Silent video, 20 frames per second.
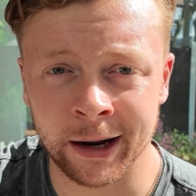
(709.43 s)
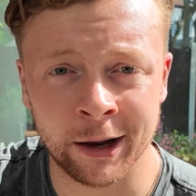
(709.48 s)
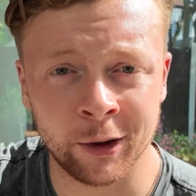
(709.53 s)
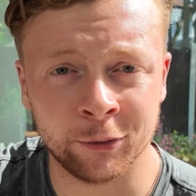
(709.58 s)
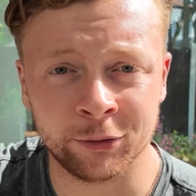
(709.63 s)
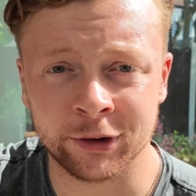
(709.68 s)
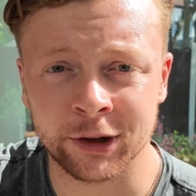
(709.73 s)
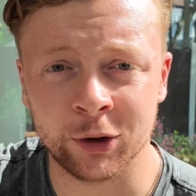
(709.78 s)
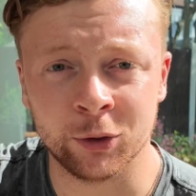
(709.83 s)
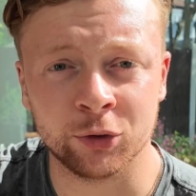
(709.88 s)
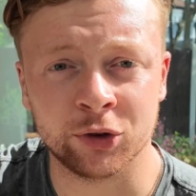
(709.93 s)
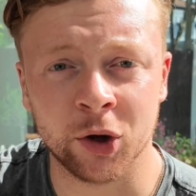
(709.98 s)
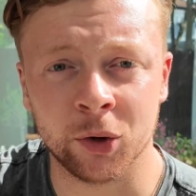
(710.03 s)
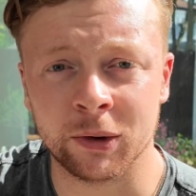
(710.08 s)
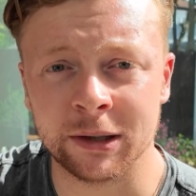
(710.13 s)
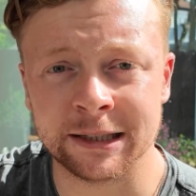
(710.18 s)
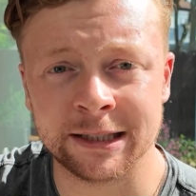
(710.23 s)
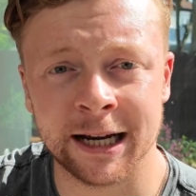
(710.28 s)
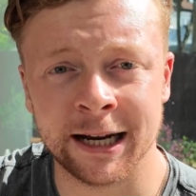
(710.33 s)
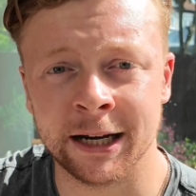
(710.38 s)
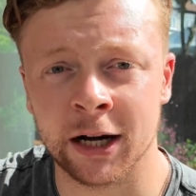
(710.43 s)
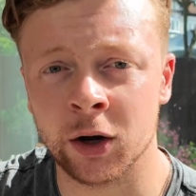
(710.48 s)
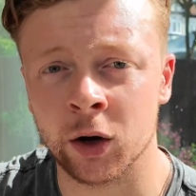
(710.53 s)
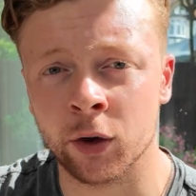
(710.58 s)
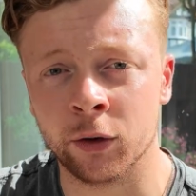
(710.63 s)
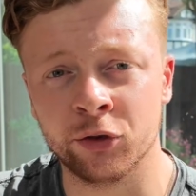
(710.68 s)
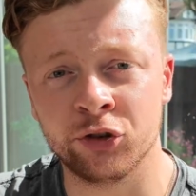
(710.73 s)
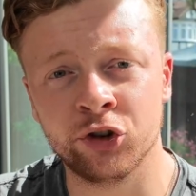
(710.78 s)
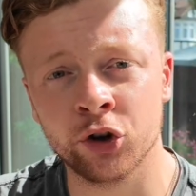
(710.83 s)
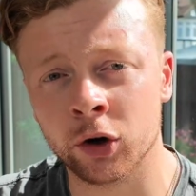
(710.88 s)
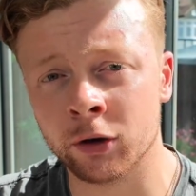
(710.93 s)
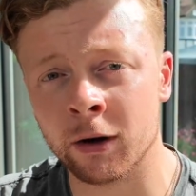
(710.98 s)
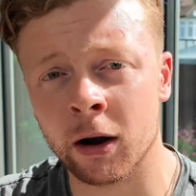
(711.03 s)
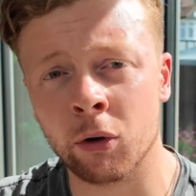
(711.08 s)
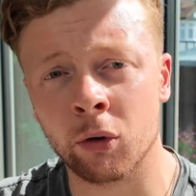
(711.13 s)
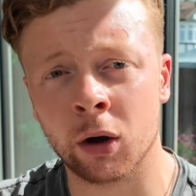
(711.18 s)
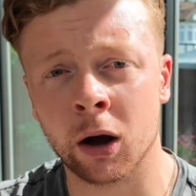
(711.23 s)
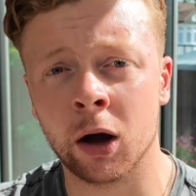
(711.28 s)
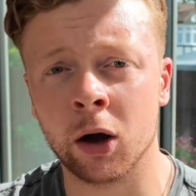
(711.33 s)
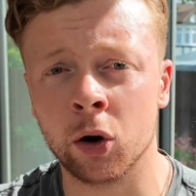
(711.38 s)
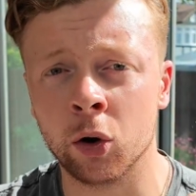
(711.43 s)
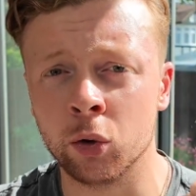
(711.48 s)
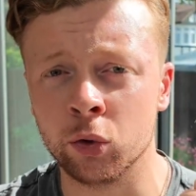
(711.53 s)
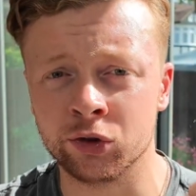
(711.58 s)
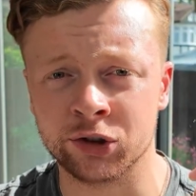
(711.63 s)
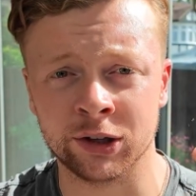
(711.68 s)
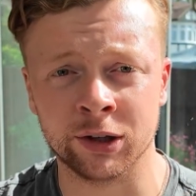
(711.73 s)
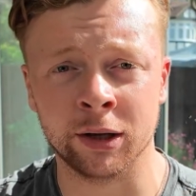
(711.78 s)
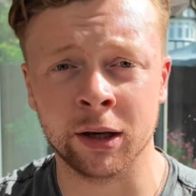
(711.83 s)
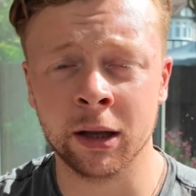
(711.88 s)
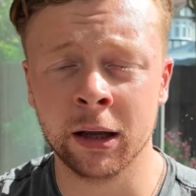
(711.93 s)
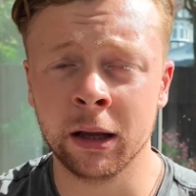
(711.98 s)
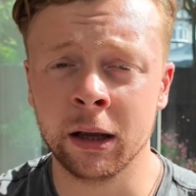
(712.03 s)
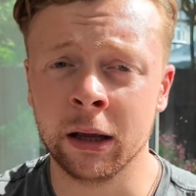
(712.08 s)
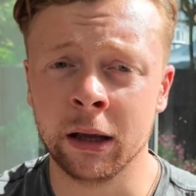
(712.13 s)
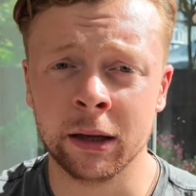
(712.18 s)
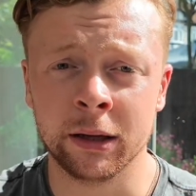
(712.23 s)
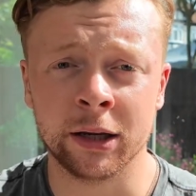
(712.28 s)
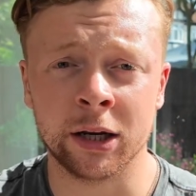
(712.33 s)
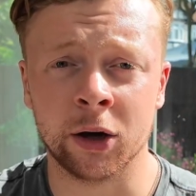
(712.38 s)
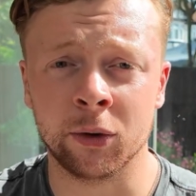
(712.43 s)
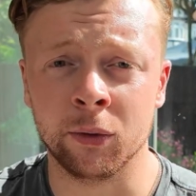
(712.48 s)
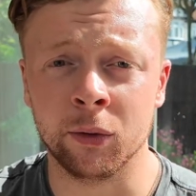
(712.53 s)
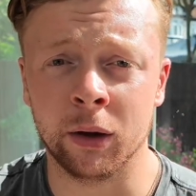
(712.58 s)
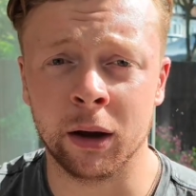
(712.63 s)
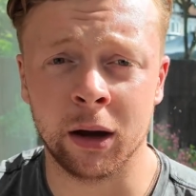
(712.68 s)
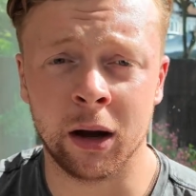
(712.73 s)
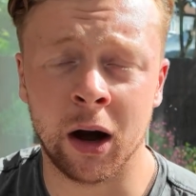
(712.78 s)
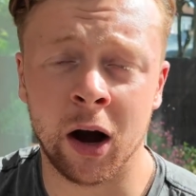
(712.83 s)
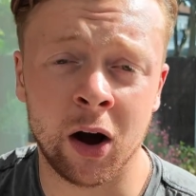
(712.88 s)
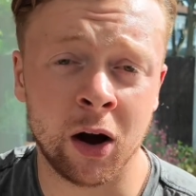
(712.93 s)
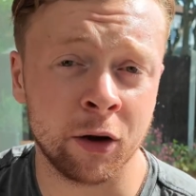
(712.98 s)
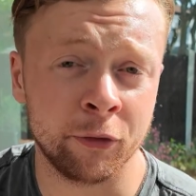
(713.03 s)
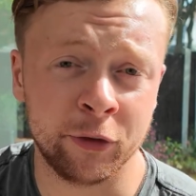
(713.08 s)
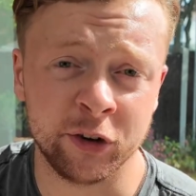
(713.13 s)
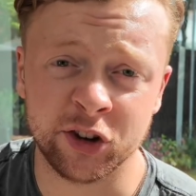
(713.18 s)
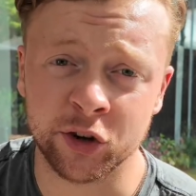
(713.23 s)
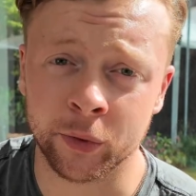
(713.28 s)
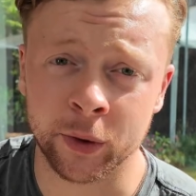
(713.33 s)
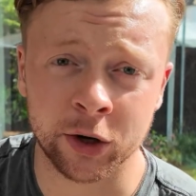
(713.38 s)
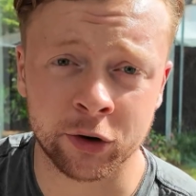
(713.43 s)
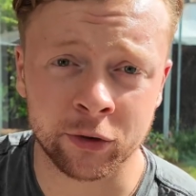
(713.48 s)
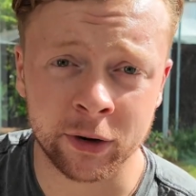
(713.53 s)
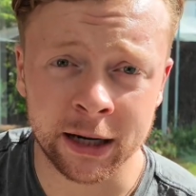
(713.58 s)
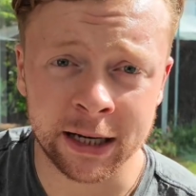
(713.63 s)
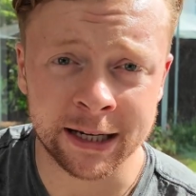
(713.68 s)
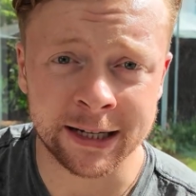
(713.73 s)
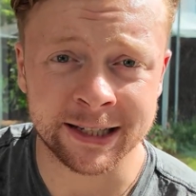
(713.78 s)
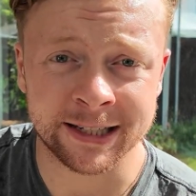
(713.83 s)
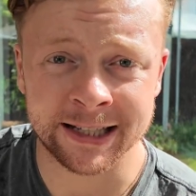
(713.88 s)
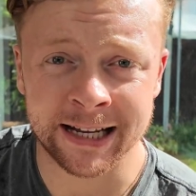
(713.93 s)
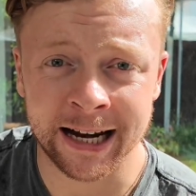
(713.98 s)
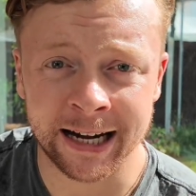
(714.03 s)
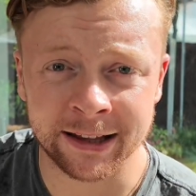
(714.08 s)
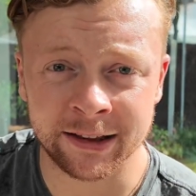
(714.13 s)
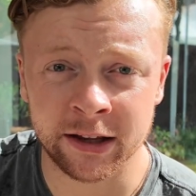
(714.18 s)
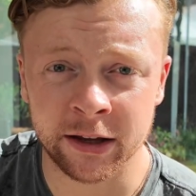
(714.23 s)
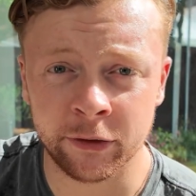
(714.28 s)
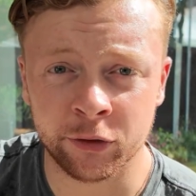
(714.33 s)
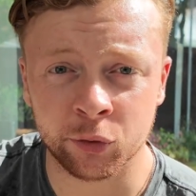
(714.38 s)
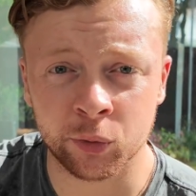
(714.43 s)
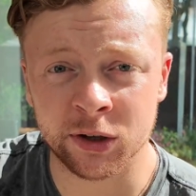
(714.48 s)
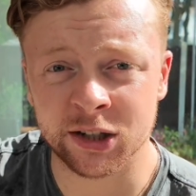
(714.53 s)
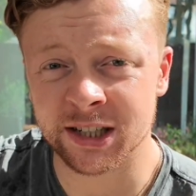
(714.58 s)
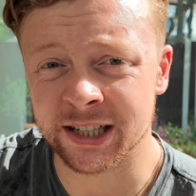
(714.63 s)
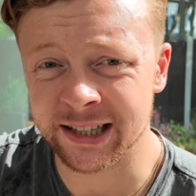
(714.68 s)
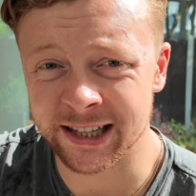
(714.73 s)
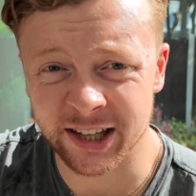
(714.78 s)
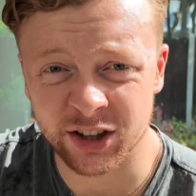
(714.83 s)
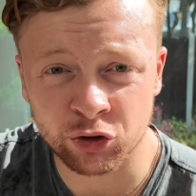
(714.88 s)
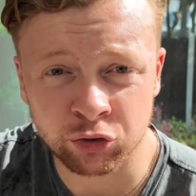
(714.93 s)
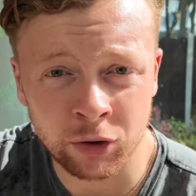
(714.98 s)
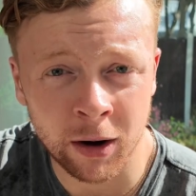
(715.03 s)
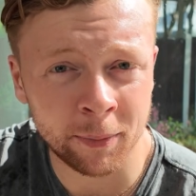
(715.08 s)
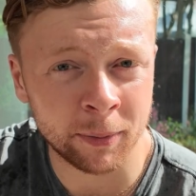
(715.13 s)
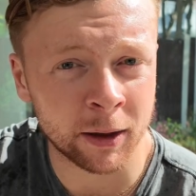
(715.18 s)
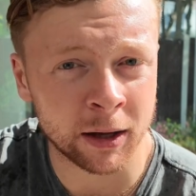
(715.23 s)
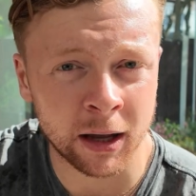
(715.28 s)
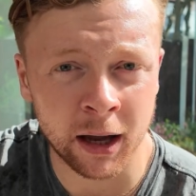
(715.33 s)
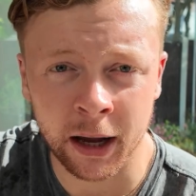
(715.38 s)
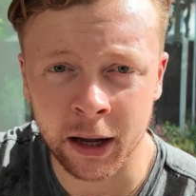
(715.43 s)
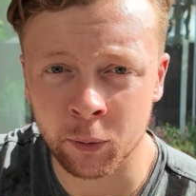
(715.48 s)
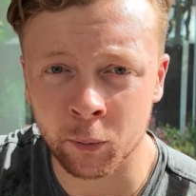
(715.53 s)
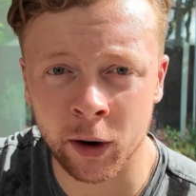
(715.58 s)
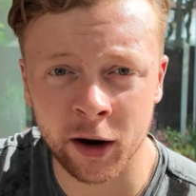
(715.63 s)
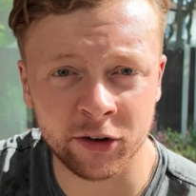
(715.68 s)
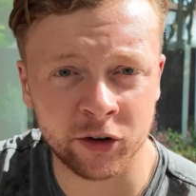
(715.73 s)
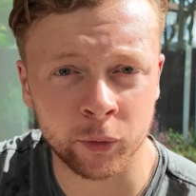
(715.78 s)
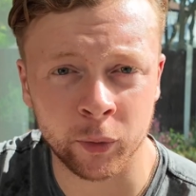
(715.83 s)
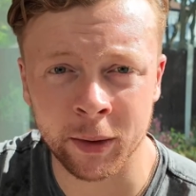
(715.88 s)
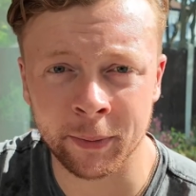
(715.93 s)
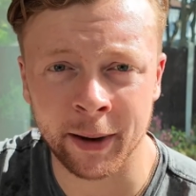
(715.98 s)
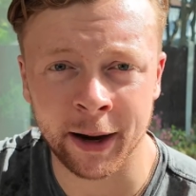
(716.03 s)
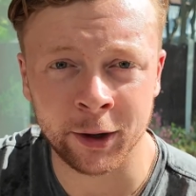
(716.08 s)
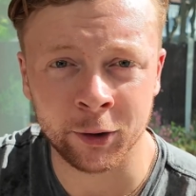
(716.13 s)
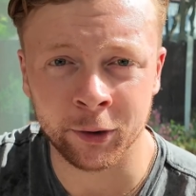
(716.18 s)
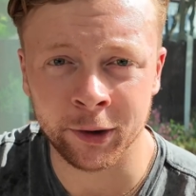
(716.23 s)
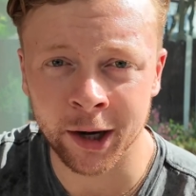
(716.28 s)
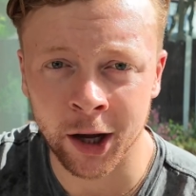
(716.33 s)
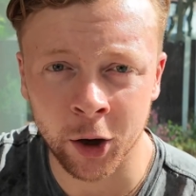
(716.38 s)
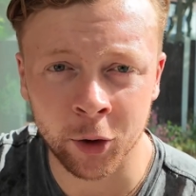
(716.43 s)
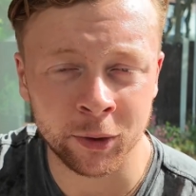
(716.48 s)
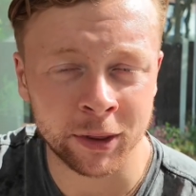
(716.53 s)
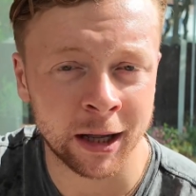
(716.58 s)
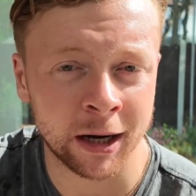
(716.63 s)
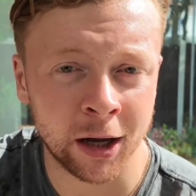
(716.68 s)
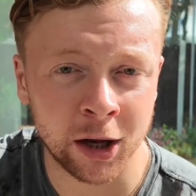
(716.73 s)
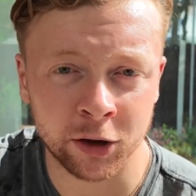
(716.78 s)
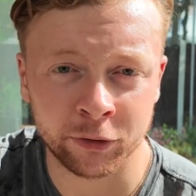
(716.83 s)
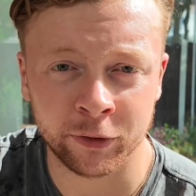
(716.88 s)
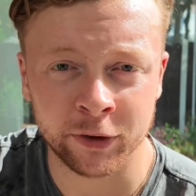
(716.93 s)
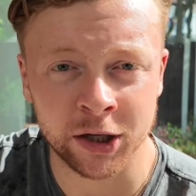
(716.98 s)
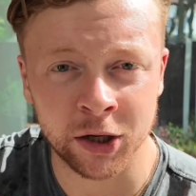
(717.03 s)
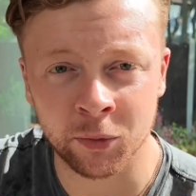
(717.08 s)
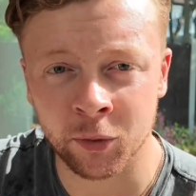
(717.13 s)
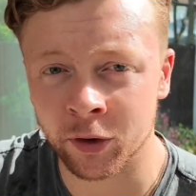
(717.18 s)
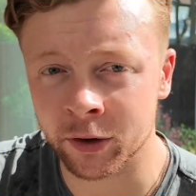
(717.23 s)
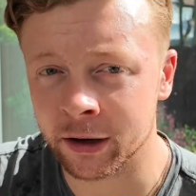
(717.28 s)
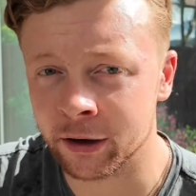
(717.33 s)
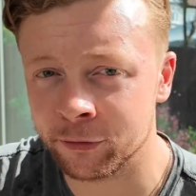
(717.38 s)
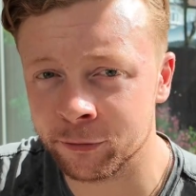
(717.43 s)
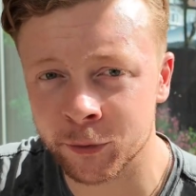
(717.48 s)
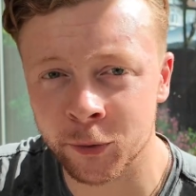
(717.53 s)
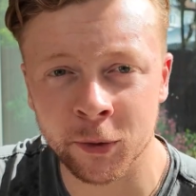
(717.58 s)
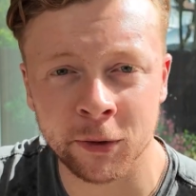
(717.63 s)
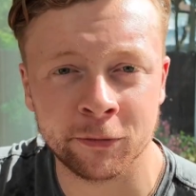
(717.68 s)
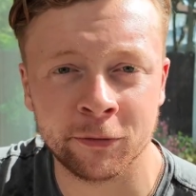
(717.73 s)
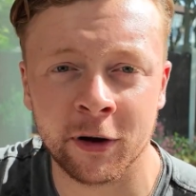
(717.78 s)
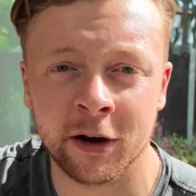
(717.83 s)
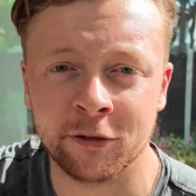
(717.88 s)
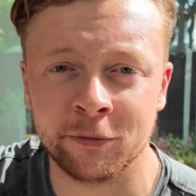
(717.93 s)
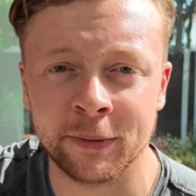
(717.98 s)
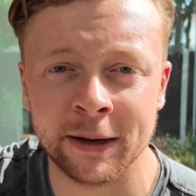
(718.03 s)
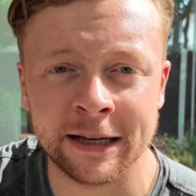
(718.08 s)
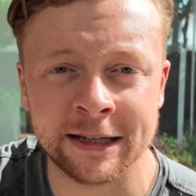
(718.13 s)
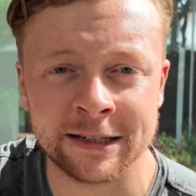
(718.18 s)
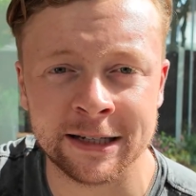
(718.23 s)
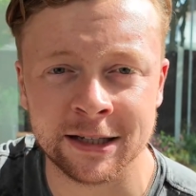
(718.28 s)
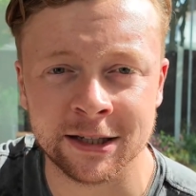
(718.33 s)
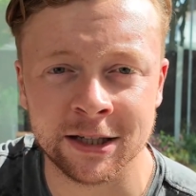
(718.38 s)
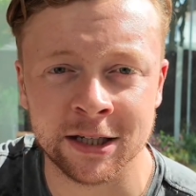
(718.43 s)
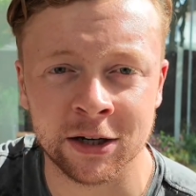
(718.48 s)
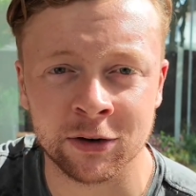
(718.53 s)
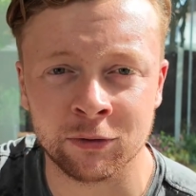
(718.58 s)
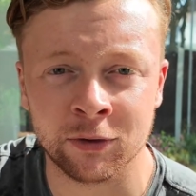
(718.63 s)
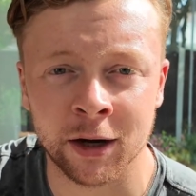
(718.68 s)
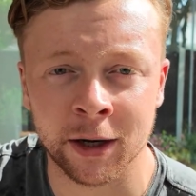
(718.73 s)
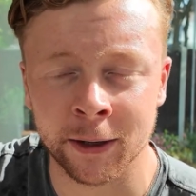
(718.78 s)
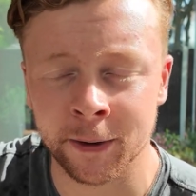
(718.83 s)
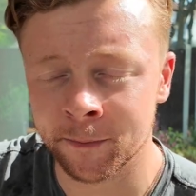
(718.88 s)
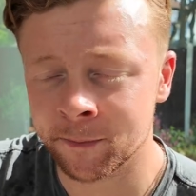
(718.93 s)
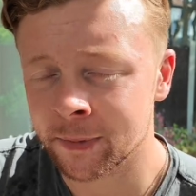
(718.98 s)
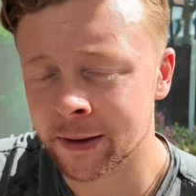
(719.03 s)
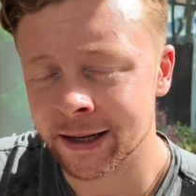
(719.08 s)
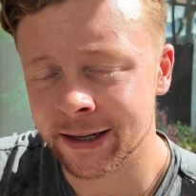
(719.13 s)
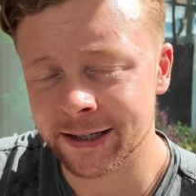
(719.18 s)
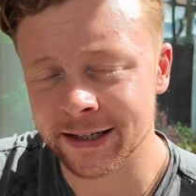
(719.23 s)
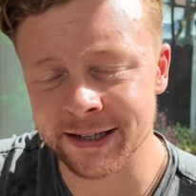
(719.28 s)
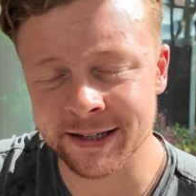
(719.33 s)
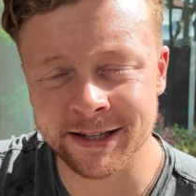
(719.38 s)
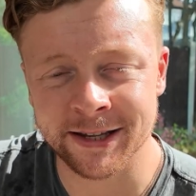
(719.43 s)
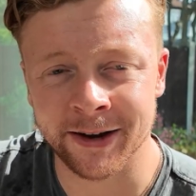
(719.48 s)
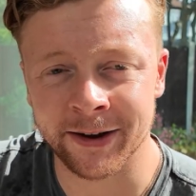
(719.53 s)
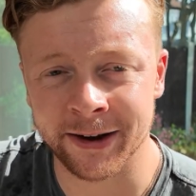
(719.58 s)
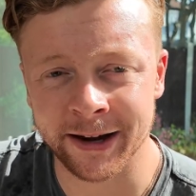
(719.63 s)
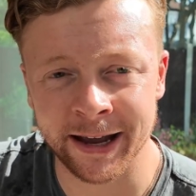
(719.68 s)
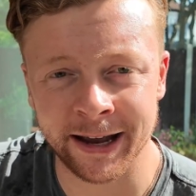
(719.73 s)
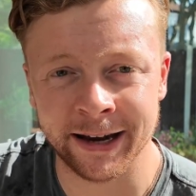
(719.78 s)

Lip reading: They obviously also contain a lot of sugar alcohols and, you know, artificial ingredients and additives, which can disrupt the gut in ways that we may not know. And the last thing you want is 45 minutes into your run, you start